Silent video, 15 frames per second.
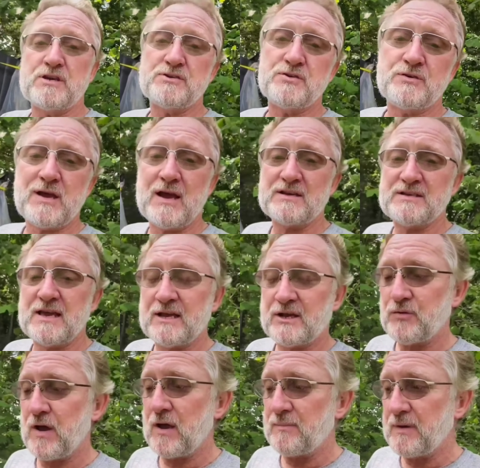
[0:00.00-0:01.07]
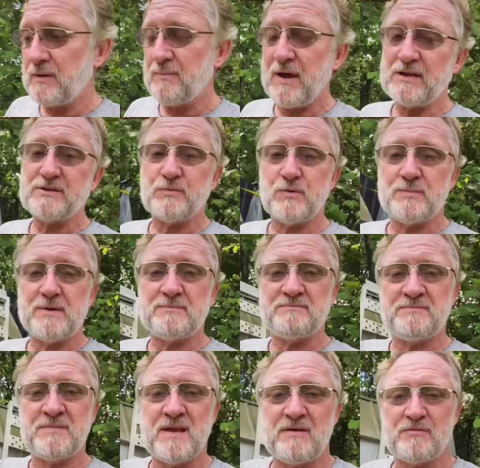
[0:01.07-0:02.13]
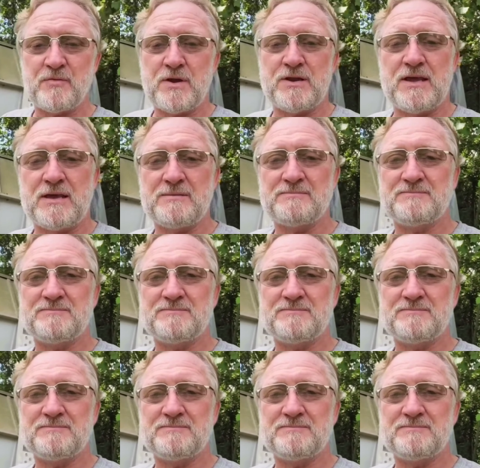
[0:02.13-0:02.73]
you guys hanging around, being patient with me. Have a great day.